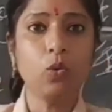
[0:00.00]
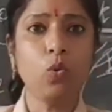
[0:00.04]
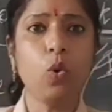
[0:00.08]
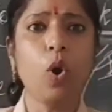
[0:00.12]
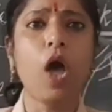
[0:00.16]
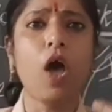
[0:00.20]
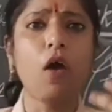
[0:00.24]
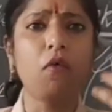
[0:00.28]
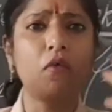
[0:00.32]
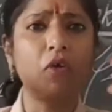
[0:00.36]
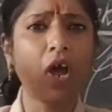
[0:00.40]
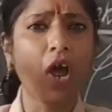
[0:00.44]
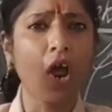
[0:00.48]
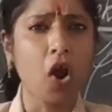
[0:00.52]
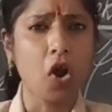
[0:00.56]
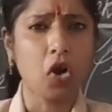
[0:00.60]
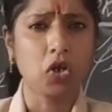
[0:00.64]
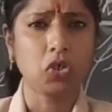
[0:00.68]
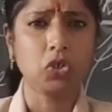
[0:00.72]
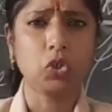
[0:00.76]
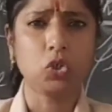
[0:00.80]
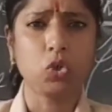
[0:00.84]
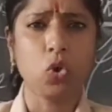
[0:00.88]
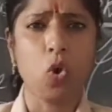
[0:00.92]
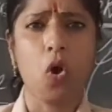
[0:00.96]
have a
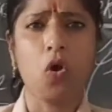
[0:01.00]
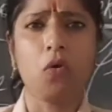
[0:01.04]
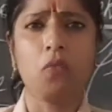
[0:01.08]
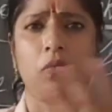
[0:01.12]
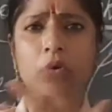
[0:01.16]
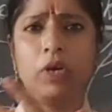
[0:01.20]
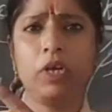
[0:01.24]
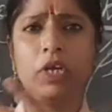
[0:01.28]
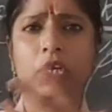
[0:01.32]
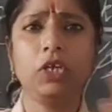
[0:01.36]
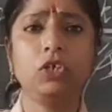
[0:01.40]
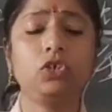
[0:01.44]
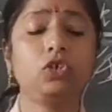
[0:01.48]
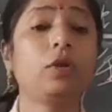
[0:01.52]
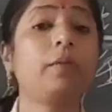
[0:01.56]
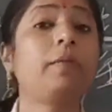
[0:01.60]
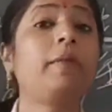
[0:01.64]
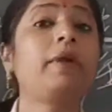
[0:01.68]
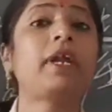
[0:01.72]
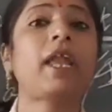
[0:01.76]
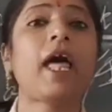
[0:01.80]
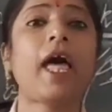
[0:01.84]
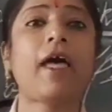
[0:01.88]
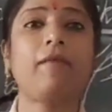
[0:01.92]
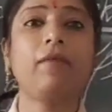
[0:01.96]
harsh talk with teacher,
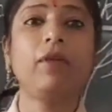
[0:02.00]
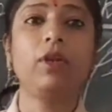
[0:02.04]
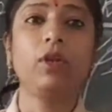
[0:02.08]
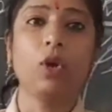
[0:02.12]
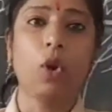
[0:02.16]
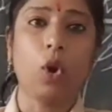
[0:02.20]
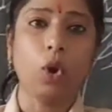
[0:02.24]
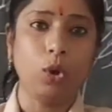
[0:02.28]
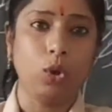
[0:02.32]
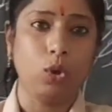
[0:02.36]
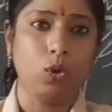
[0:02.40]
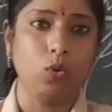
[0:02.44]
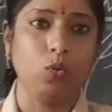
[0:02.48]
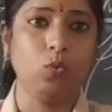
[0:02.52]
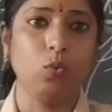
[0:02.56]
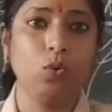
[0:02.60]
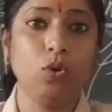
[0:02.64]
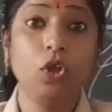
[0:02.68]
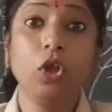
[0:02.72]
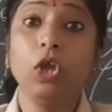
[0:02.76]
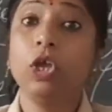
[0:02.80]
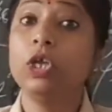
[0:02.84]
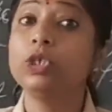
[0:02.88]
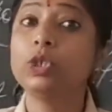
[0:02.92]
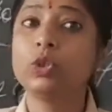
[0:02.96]
but I will not do.
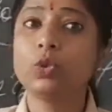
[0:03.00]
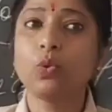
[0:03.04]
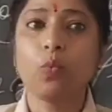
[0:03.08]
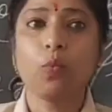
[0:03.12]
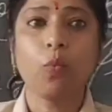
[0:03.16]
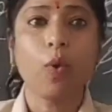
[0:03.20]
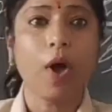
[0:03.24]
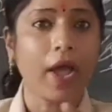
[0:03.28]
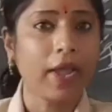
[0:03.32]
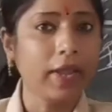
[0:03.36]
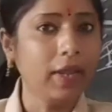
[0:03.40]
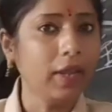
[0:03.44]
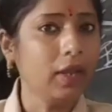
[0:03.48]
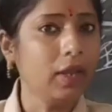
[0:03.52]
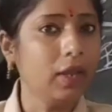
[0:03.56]
So why?